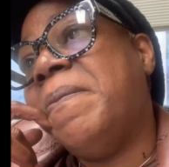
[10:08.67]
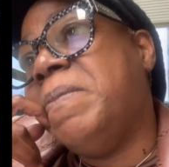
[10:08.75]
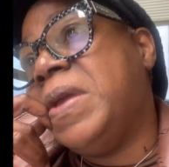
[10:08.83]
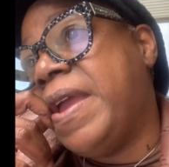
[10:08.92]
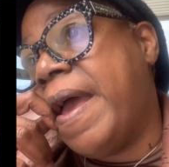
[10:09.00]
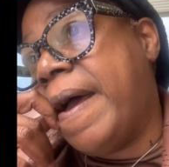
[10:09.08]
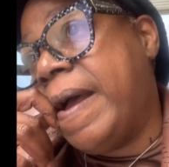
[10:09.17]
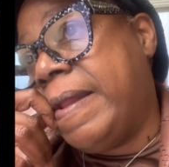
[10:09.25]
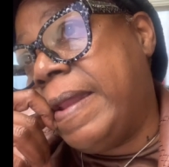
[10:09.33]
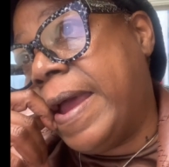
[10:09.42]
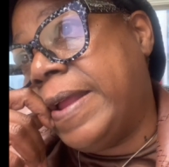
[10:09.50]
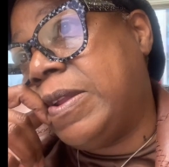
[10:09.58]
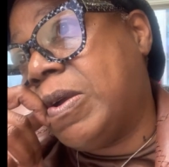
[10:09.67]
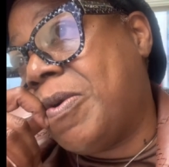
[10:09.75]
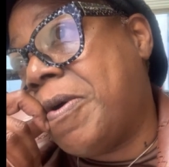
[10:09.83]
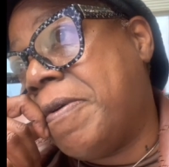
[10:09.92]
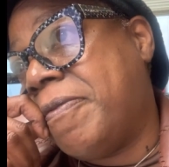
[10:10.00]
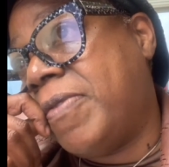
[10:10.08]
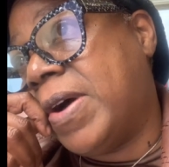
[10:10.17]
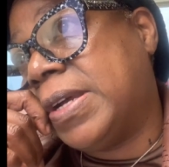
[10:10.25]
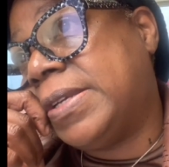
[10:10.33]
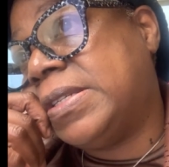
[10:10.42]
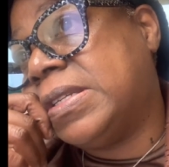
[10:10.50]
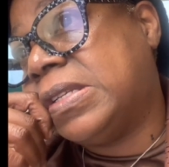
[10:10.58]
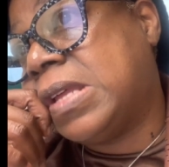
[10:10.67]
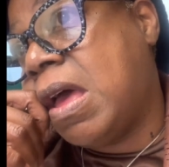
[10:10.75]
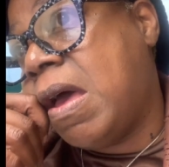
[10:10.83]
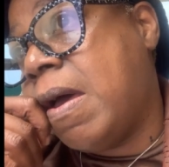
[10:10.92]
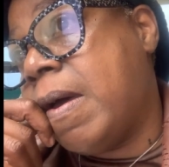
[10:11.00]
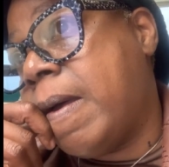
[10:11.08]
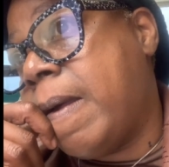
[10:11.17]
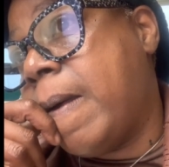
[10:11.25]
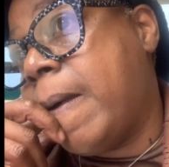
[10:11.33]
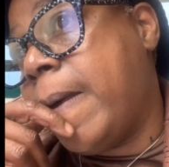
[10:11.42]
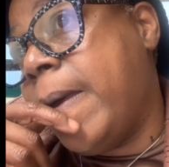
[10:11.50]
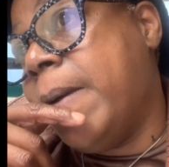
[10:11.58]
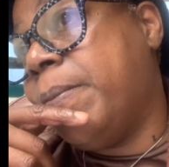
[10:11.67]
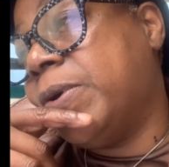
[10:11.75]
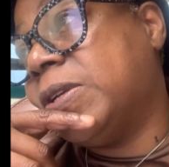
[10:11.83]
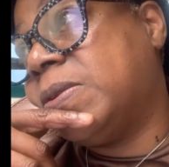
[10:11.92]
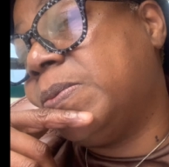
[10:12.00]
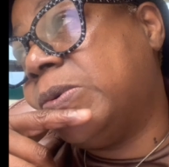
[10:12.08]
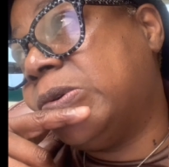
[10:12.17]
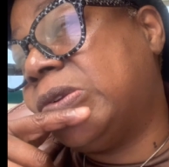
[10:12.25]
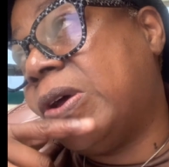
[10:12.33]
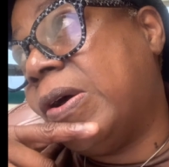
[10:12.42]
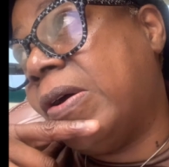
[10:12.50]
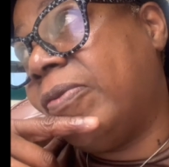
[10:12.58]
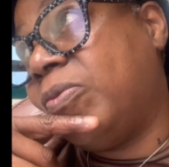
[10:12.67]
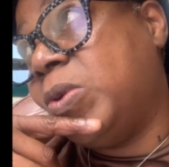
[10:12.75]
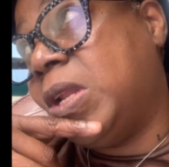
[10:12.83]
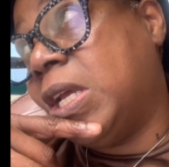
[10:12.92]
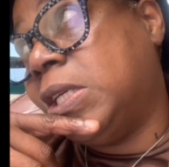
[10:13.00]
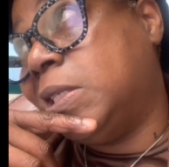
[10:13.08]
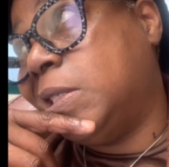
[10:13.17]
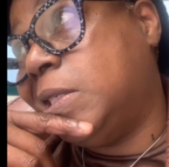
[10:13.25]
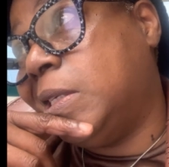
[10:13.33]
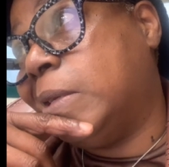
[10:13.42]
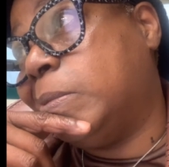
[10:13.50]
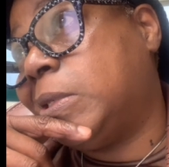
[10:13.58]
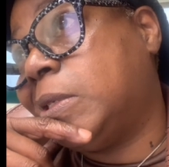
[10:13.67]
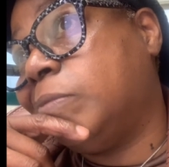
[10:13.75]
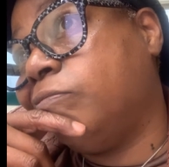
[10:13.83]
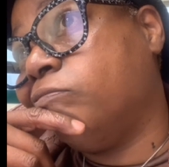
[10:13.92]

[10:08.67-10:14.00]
me highlight the core functions and principles of relationships.